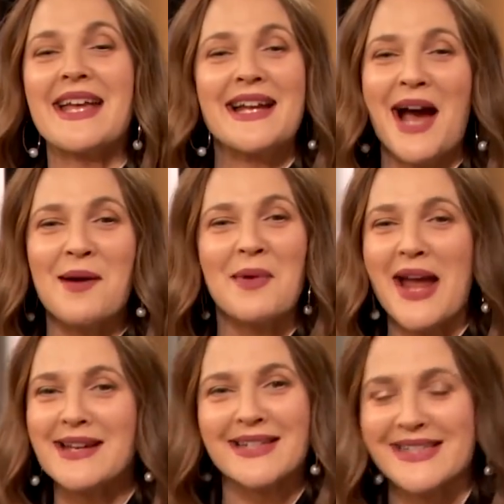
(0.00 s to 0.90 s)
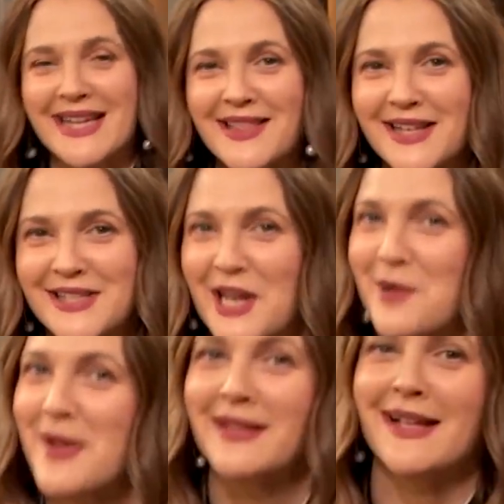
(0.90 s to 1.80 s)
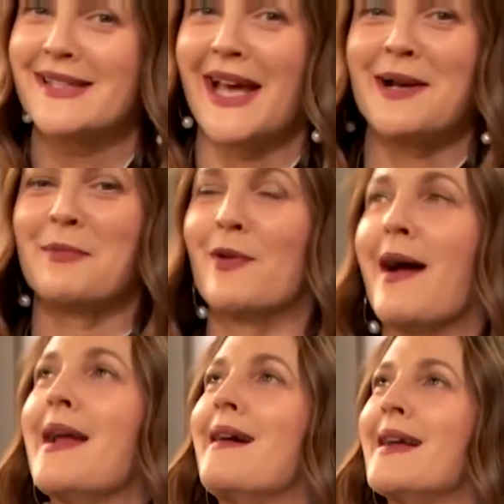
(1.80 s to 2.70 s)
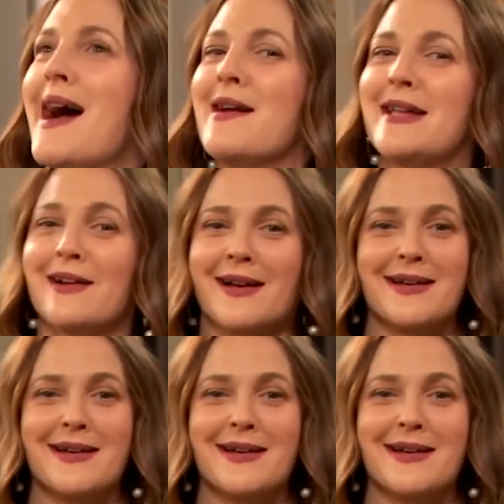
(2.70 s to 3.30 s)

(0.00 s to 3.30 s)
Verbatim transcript: You might expect a Hollywood mainstay like Drew Barrymore to be